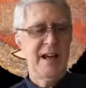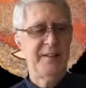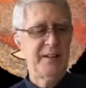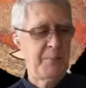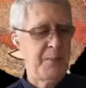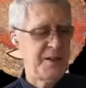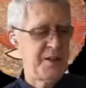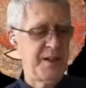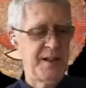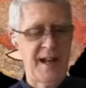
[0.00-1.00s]
As I
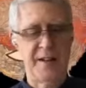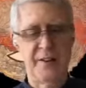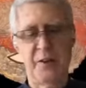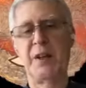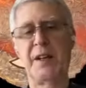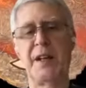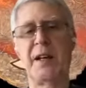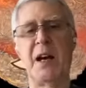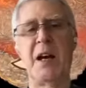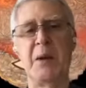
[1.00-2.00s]
mentioned last week,
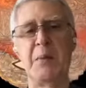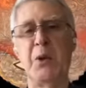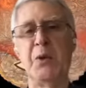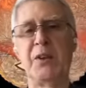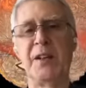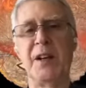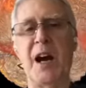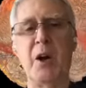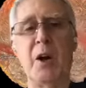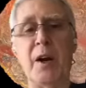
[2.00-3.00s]
I'm using
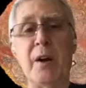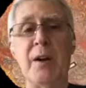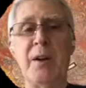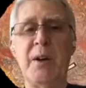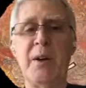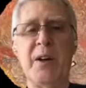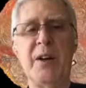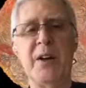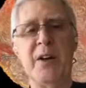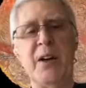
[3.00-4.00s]
our
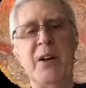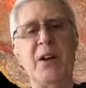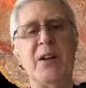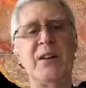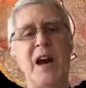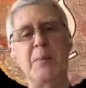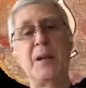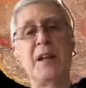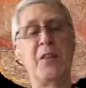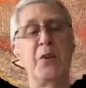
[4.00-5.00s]

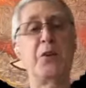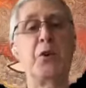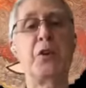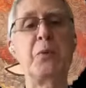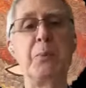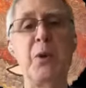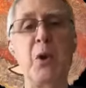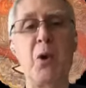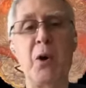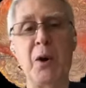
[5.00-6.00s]
time together to
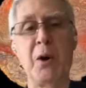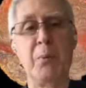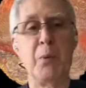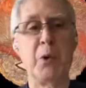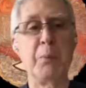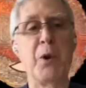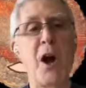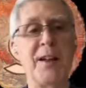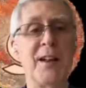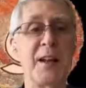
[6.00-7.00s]
explore more
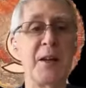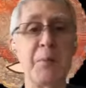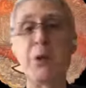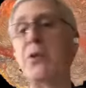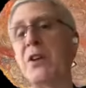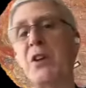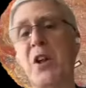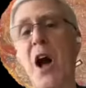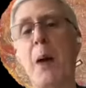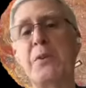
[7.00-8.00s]
broadly
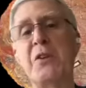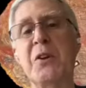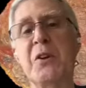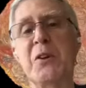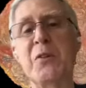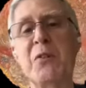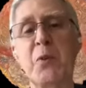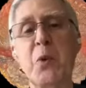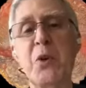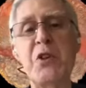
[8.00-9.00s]
musical options
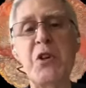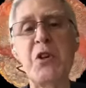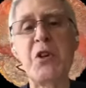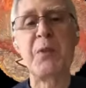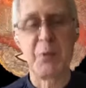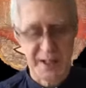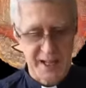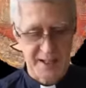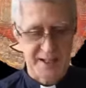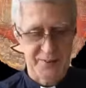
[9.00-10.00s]
for worship that we
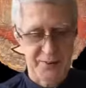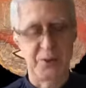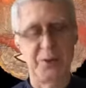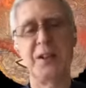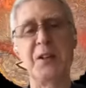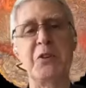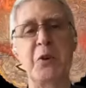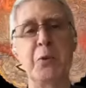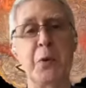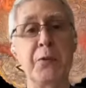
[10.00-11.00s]
can't necessarily
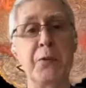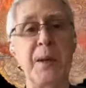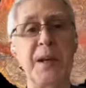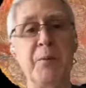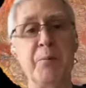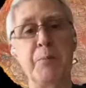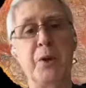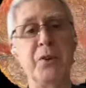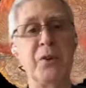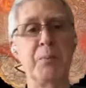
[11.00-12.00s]
do when we meet in
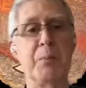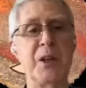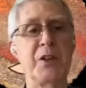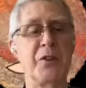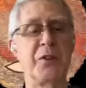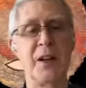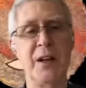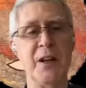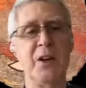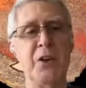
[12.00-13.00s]
person because
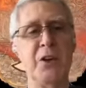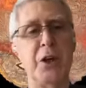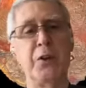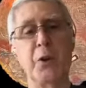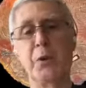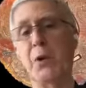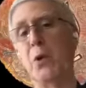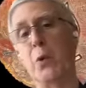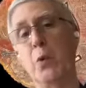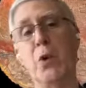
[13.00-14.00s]
you either don't
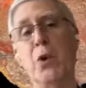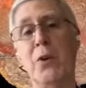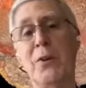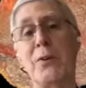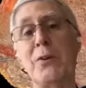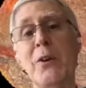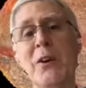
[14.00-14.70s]
know the words